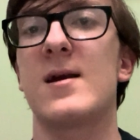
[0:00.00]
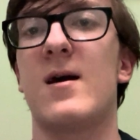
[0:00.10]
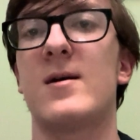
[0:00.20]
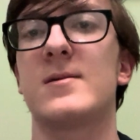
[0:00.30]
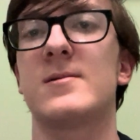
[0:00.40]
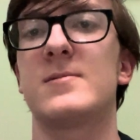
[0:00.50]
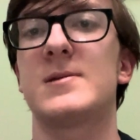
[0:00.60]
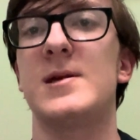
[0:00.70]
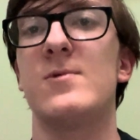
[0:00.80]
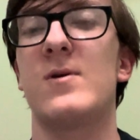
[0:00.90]
I'll
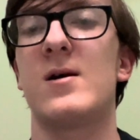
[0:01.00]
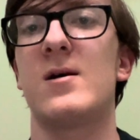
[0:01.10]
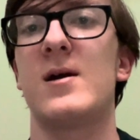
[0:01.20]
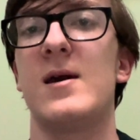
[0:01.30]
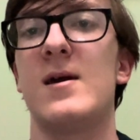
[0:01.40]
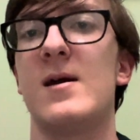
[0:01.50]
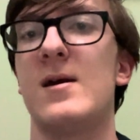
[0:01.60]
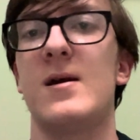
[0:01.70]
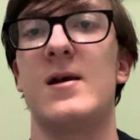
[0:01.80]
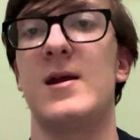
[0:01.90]
see you all
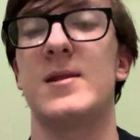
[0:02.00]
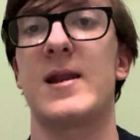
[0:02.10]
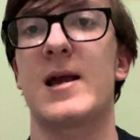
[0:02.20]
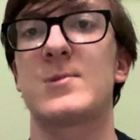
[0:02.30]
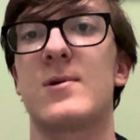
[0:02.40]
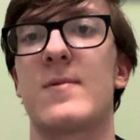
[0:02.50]
in the next one.